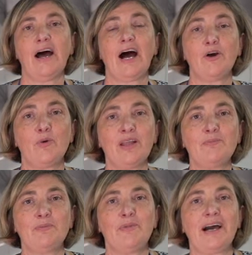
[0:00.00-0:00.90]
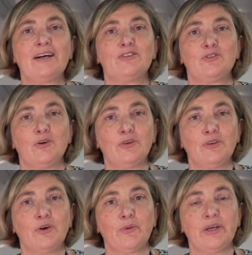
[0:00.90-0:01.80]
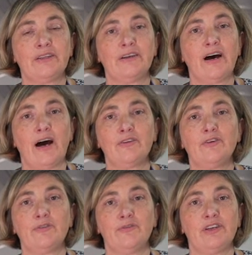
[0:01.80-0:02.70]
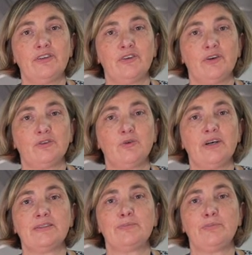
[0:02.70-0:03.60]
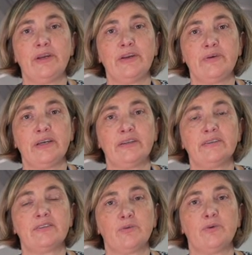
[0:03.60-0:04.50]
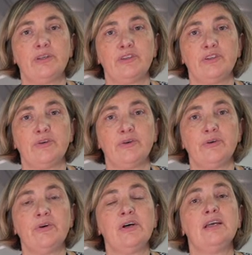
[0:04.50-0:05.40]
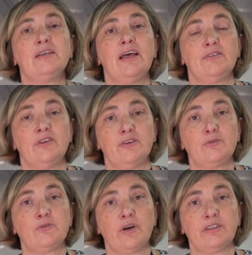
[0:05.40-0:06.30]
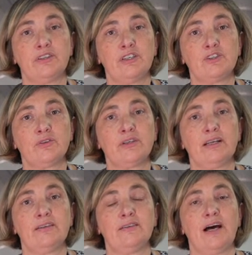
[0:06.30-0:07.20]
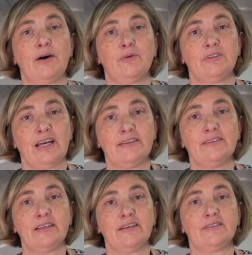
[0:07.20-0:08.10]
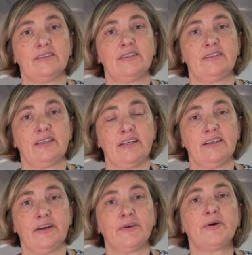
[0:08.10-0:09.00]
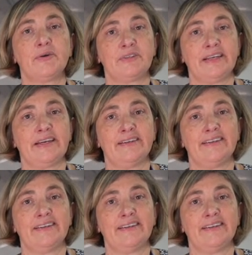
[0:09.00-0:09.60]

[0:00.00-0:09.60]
I will be back soon with other video to experience with you the traditional authentic Sicilian cuisine.